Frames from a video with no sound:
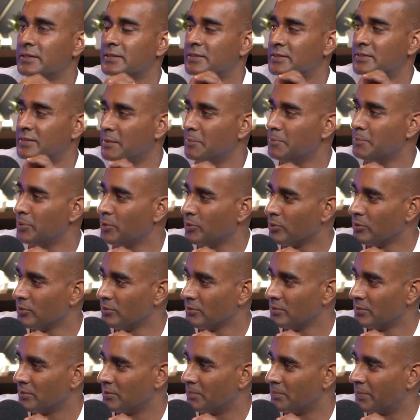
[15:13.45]
simple,
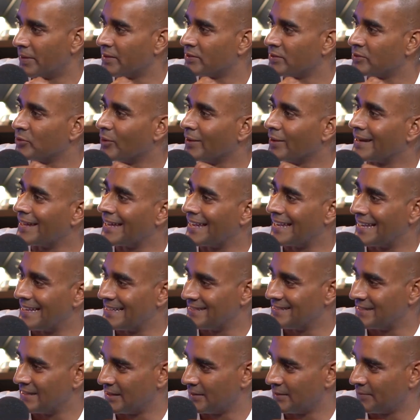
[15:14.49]
but it's not
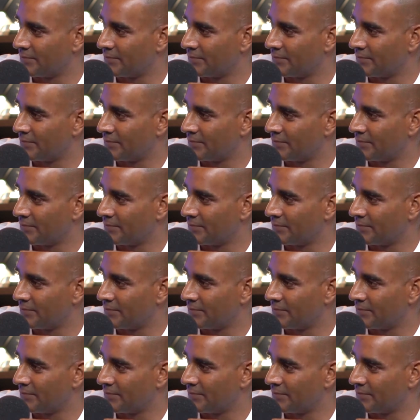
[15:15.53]
easy.